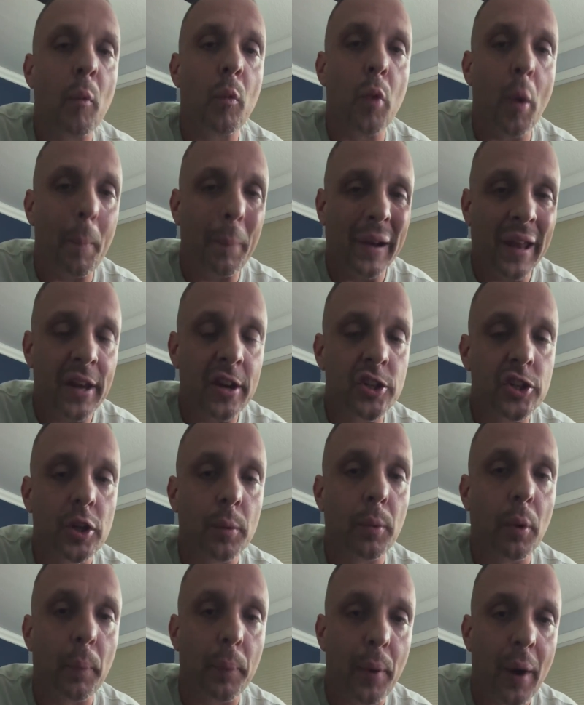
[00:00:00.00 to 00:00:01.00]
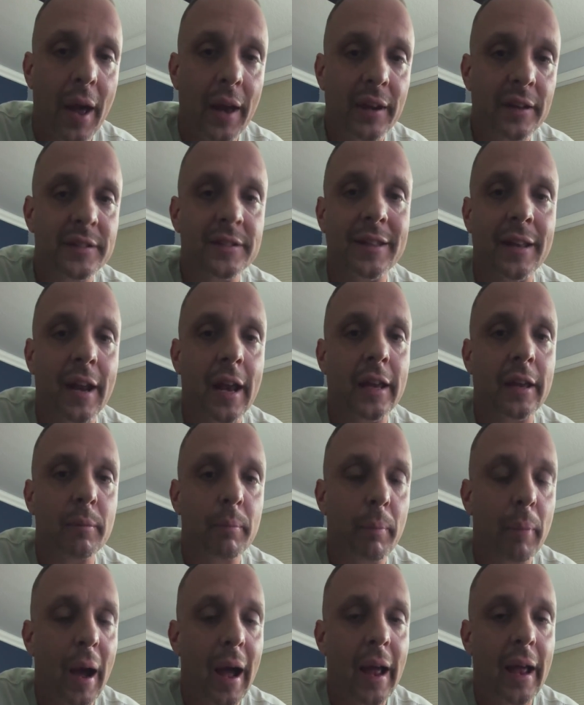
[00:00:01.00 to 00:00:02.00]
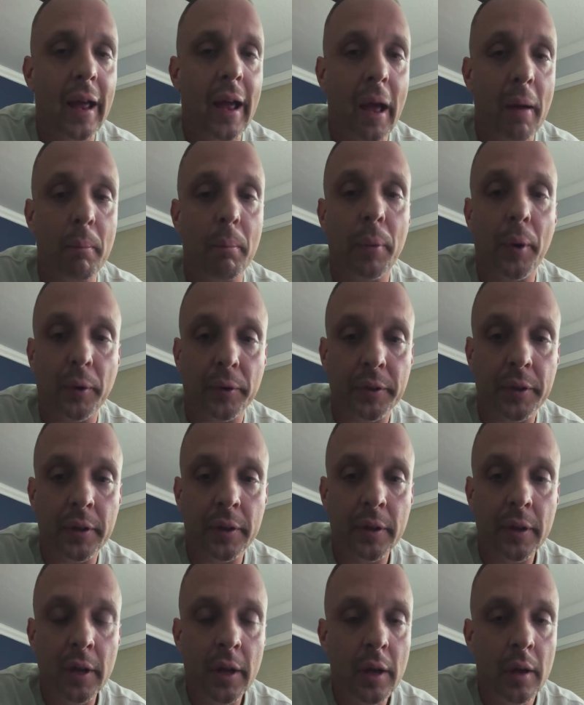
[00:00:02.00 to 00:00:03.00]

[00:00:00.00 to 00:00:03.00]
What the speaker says: replenishable products that I can buy at bulk.